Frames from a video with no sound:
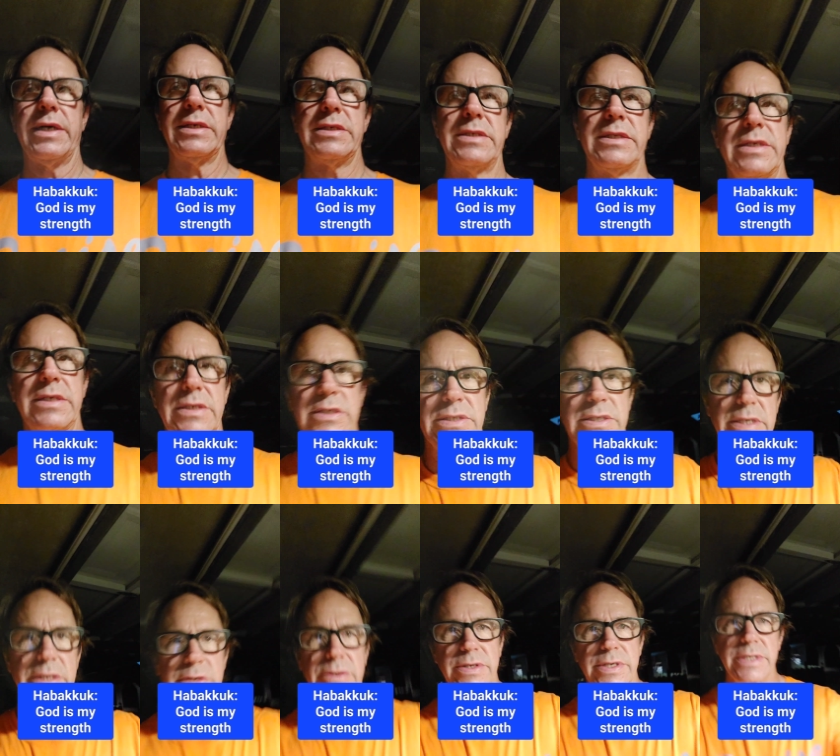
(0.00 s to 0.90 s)
lets the
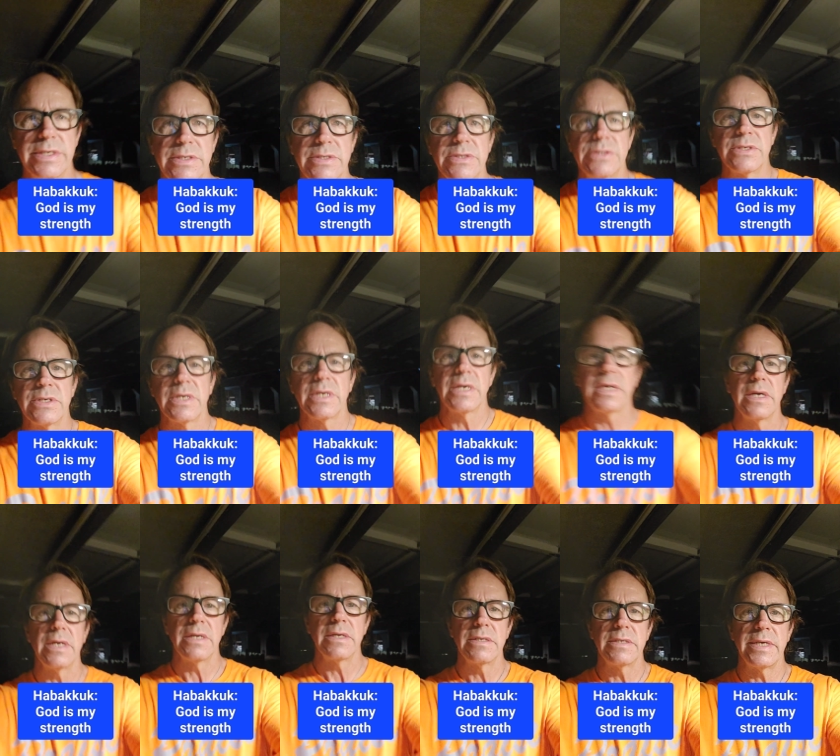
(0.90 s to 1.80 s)
Assyrians
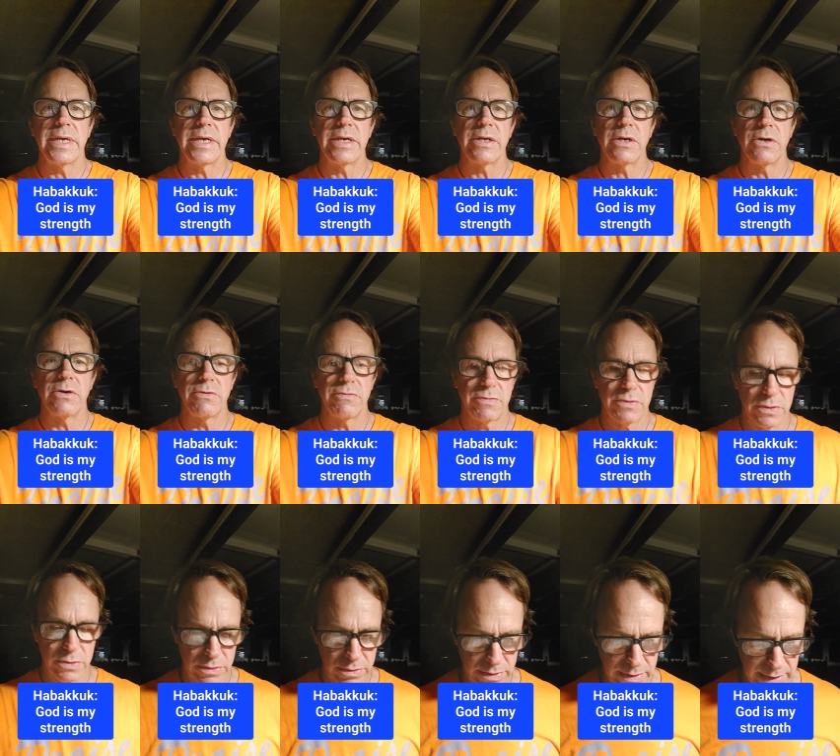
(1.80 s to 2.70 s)
take
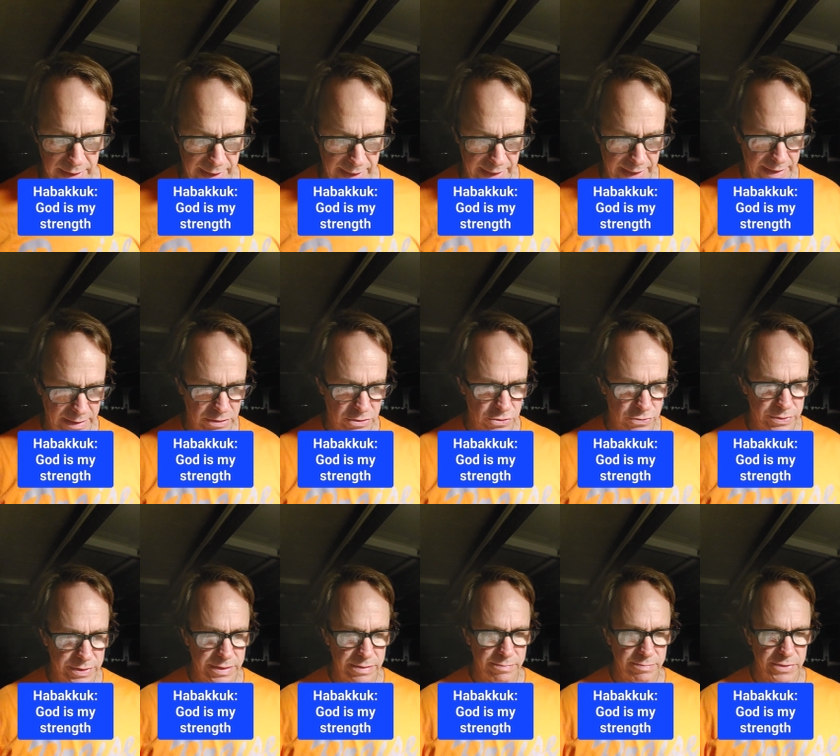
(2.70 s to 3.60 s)
over and
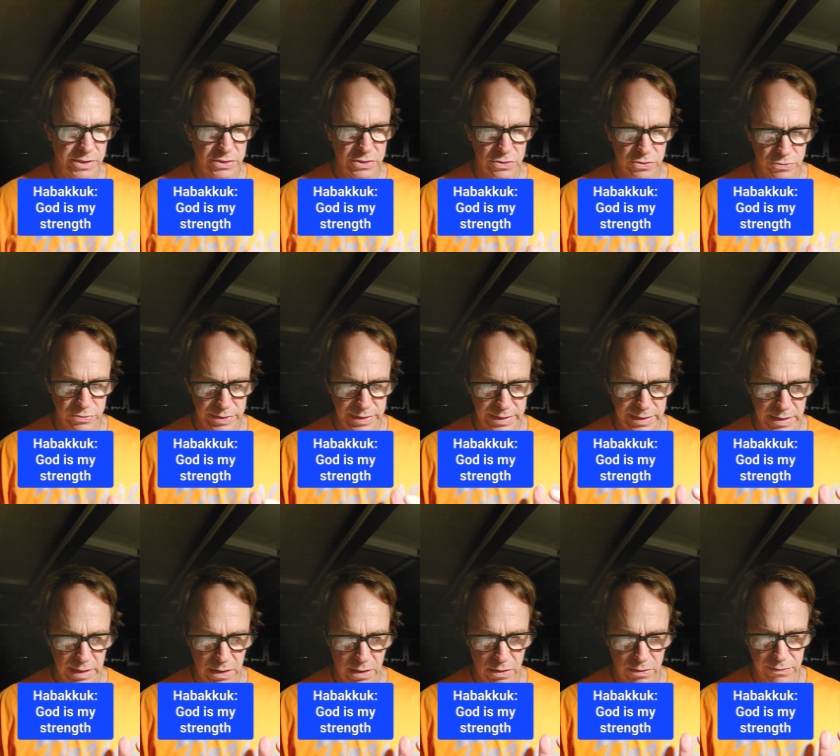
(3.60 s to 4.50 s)
treat,
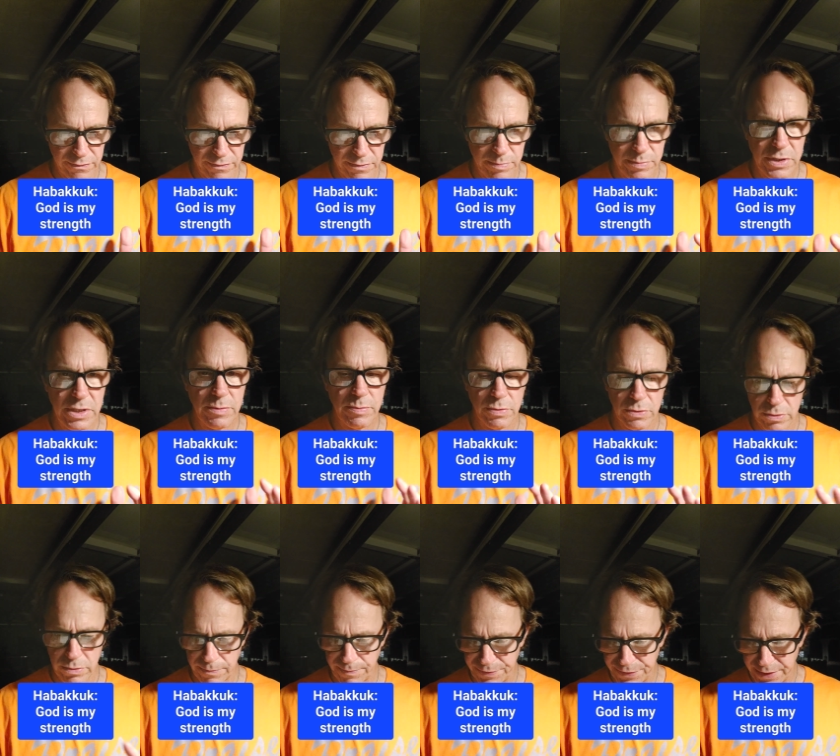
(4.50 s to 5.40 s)
mistreat all of the
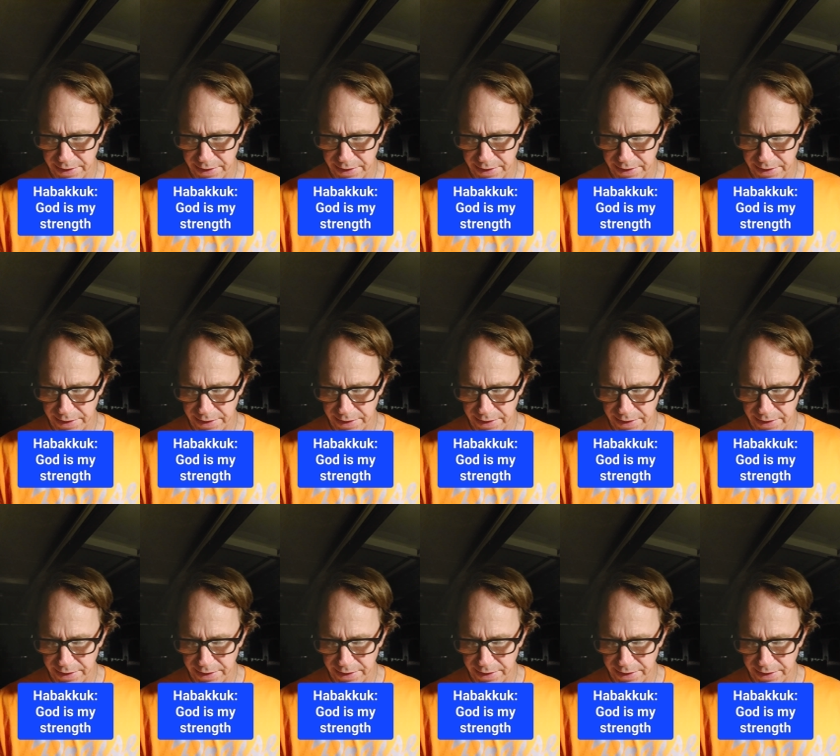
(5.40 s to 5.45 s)
people.